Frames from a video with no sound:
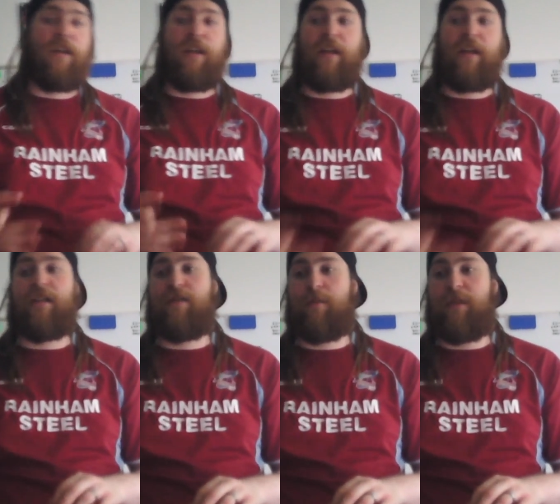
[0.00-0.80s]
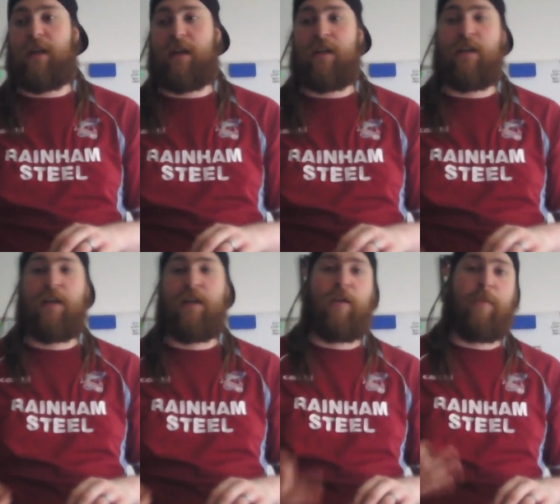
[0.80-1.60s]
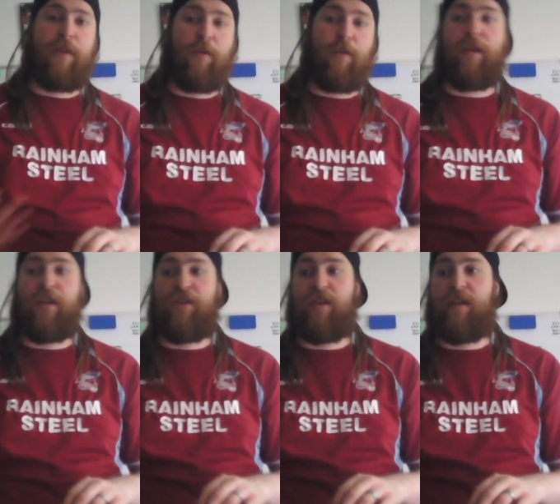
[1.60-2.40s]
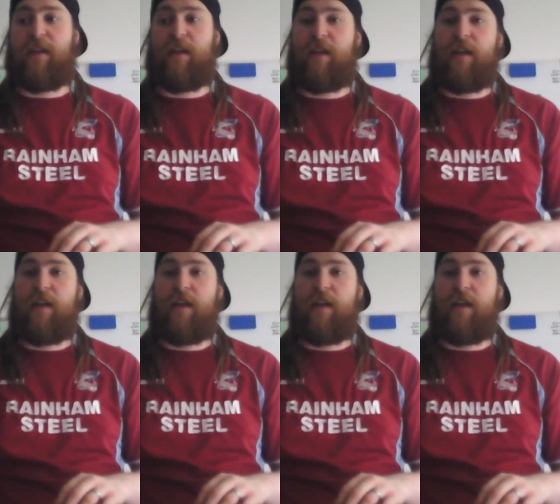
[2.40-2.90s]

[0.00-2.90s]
He ends up dying and becoming a Shiki,